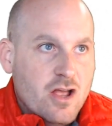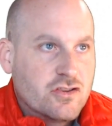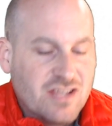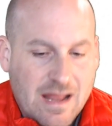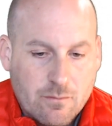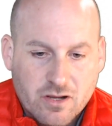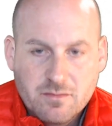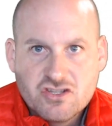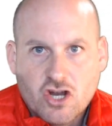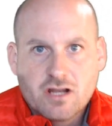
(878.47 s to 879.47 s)
Today we're going to
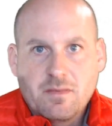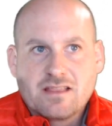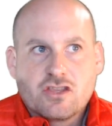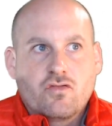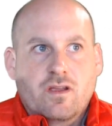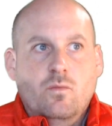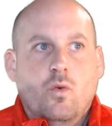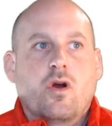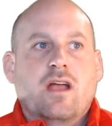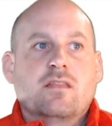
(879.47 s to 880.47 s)
be talking about the Korean
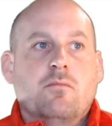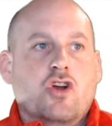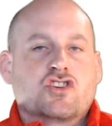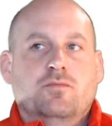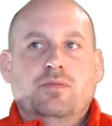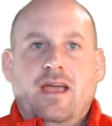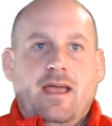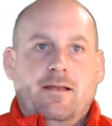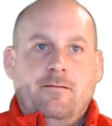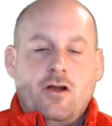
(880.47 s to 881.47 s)
War and the Marshall Plan.